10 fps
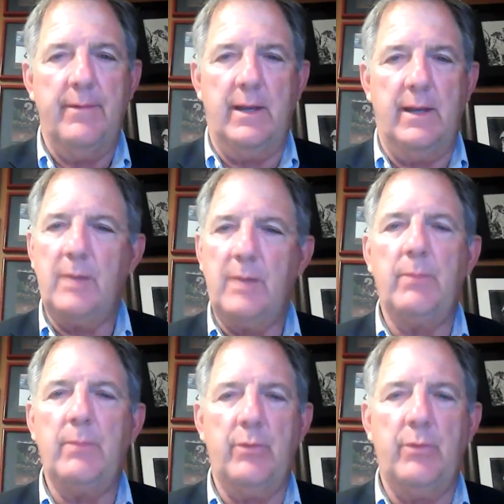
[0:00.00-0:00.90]
And a lot of
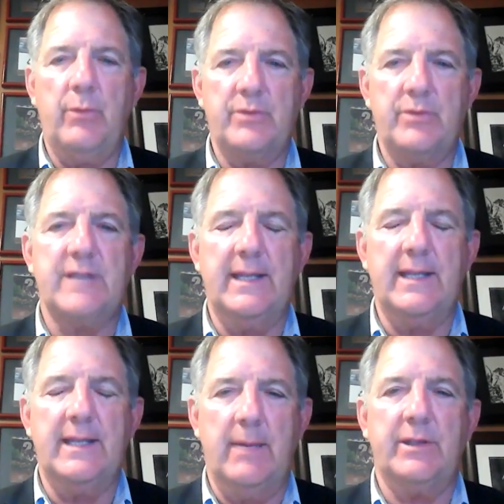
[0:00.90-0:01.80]
people don't understand
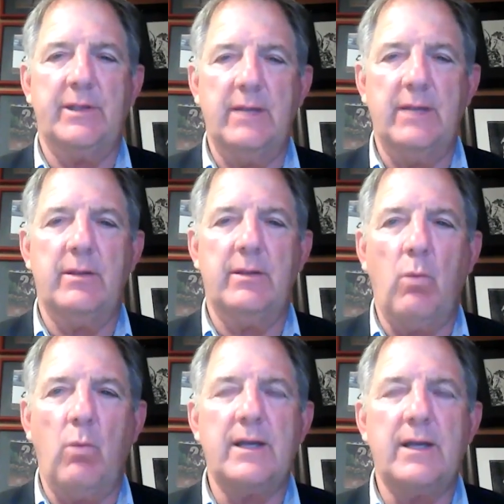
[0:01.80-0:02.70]
that, but the
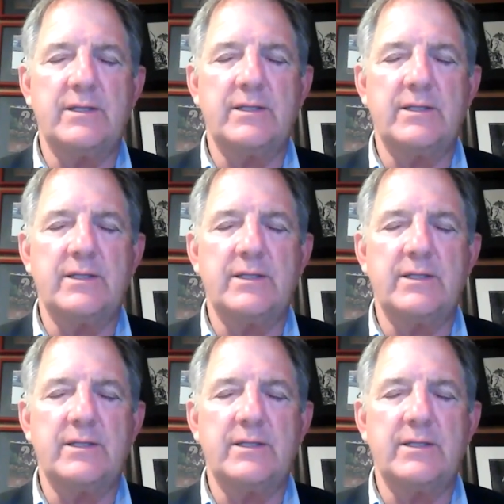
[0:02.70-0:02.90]
walk is